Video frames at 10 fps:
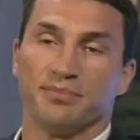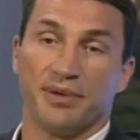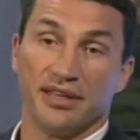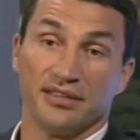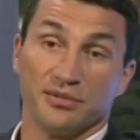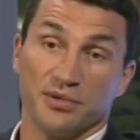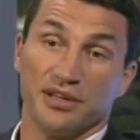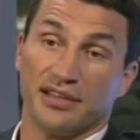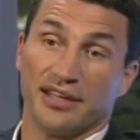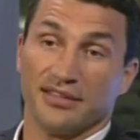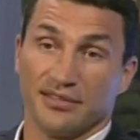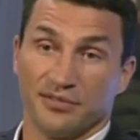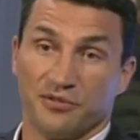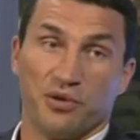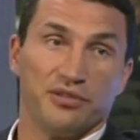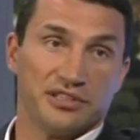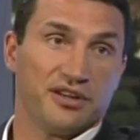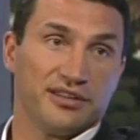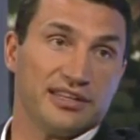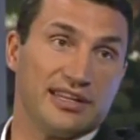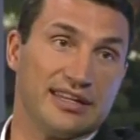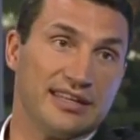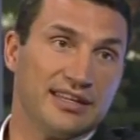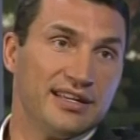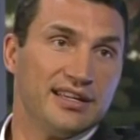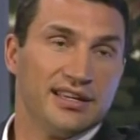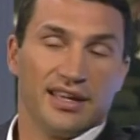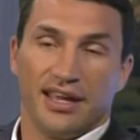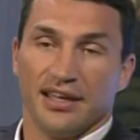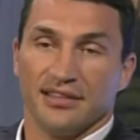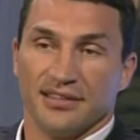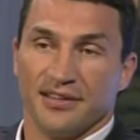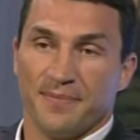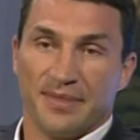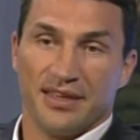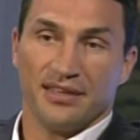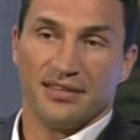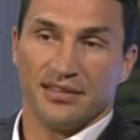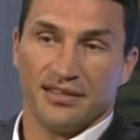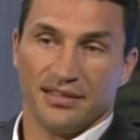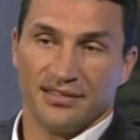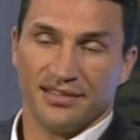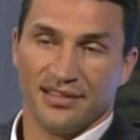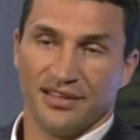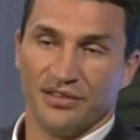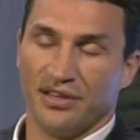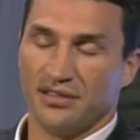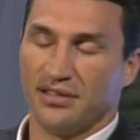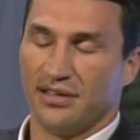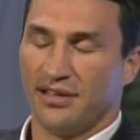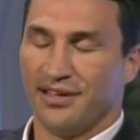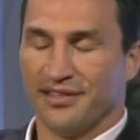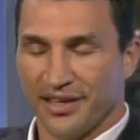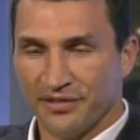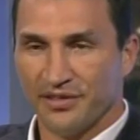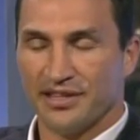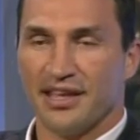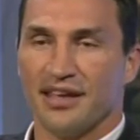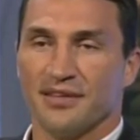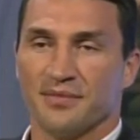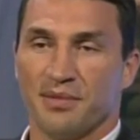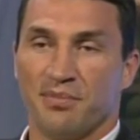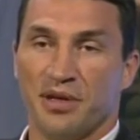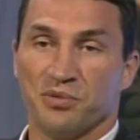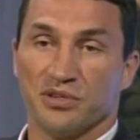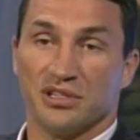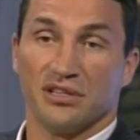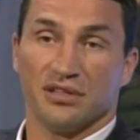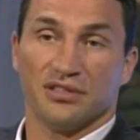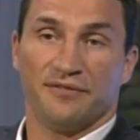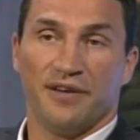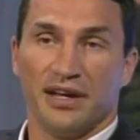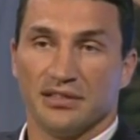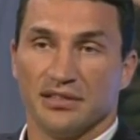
paid in a way like for all the talk that he did. And at the end of the day, the pay was he lost the fight,